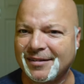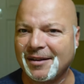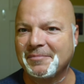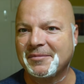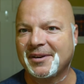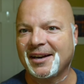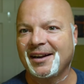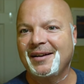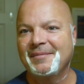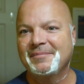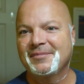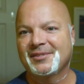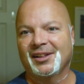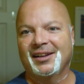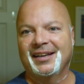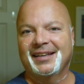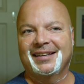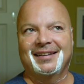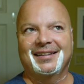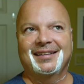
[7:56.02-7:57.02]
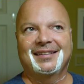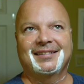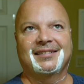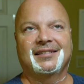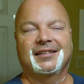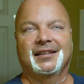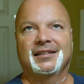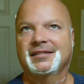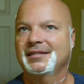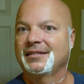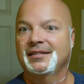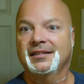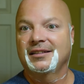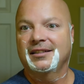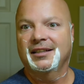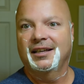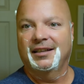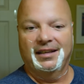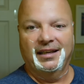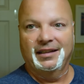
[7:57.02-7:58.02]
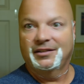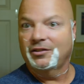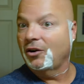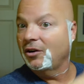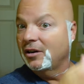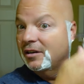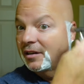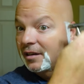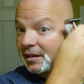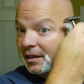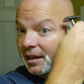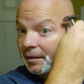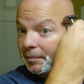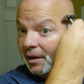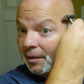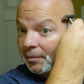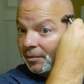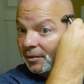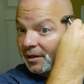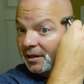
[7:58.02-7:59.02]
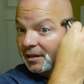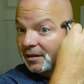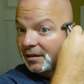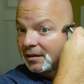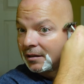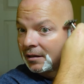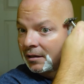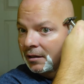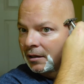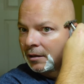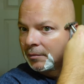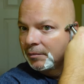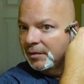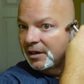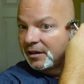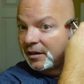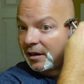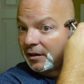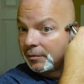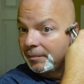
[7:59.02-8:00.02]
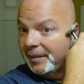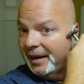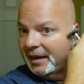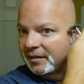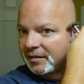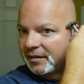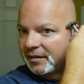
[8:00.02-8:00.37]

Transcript: sometimes like us, uh, uh, it's hard to keep up with, but it does make